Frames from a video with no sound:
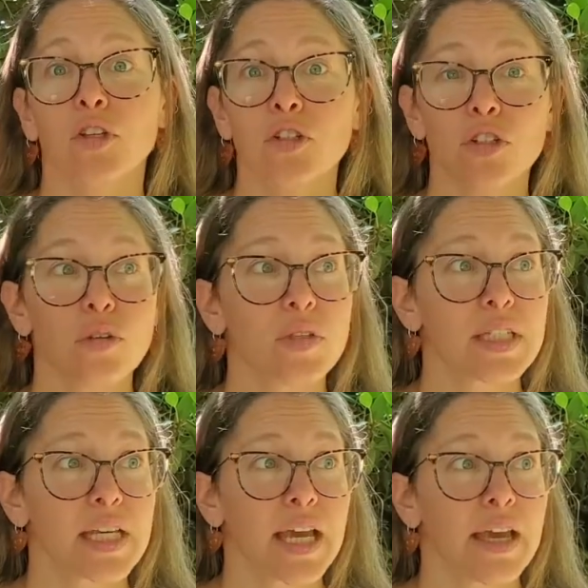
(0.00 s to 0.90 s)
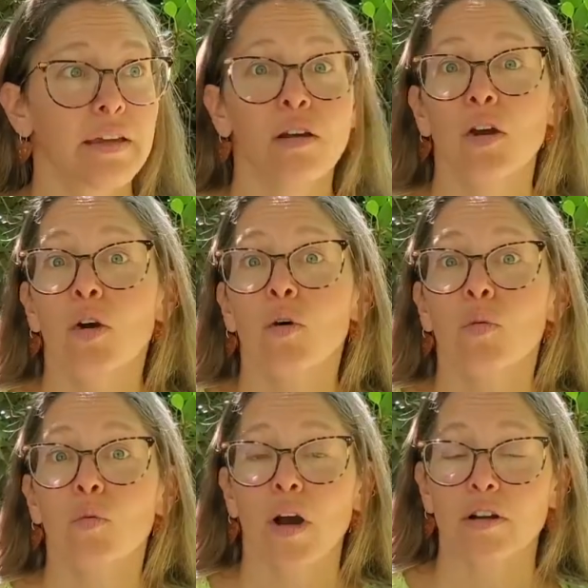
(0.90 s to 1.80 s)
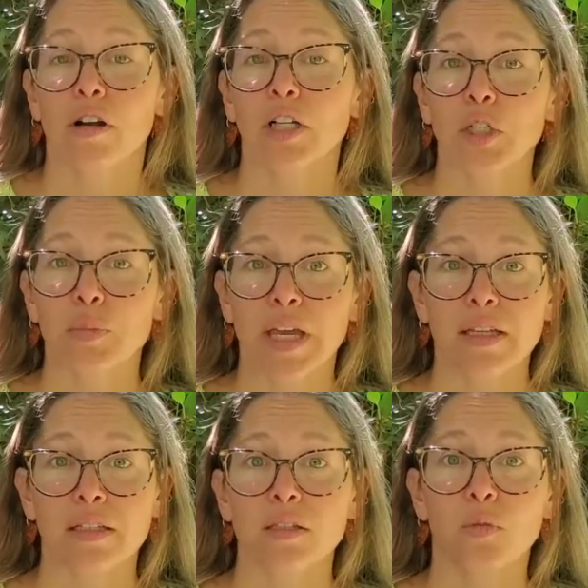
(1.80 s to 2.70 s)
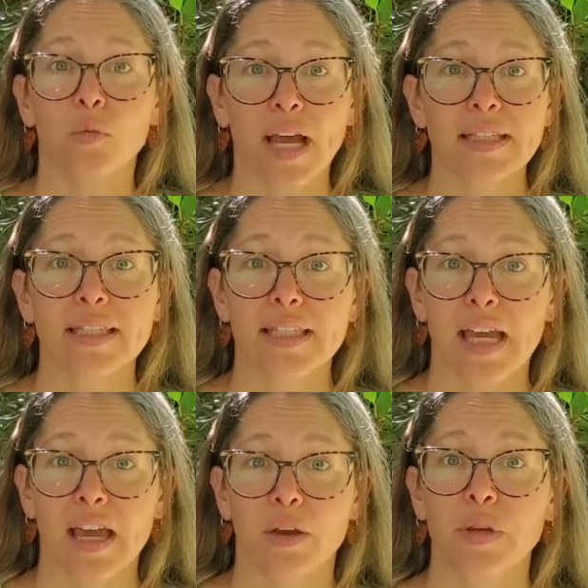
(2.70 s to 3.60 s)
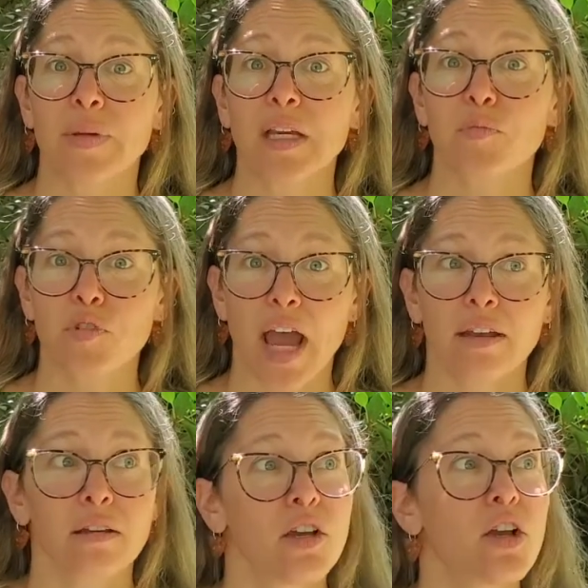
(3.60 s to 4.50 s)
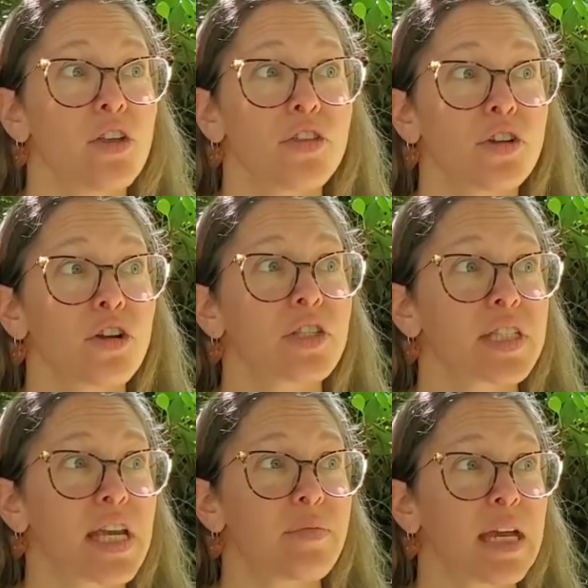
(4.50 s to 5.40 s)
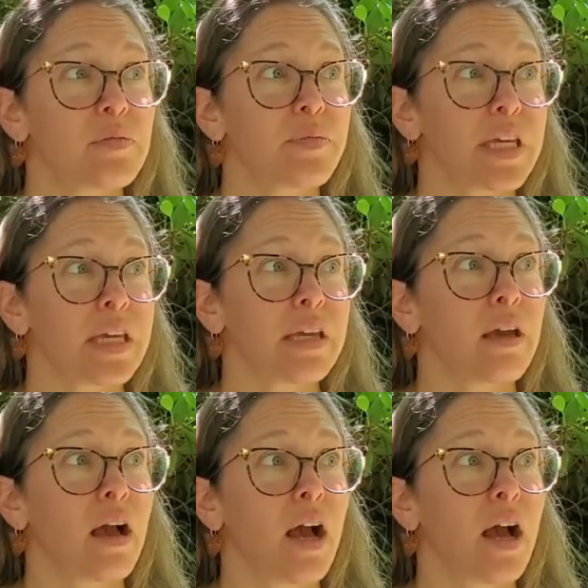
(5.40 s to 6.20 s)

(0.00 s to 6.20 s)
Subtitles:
Tuesday, watercolor paints. Wednesday, we make bread. Thursday might be